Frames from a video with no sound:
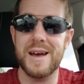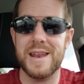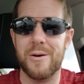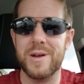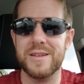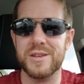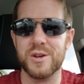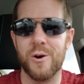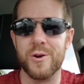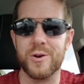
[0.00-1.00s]
And now we get
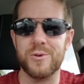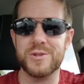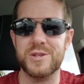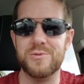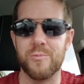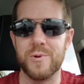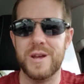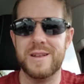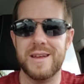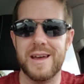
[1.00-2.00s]
this article to
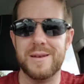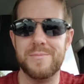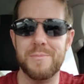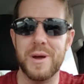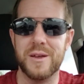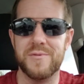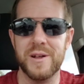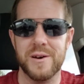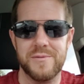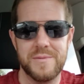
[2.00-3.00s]
read and make
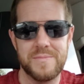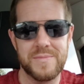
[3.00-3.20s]
fun of.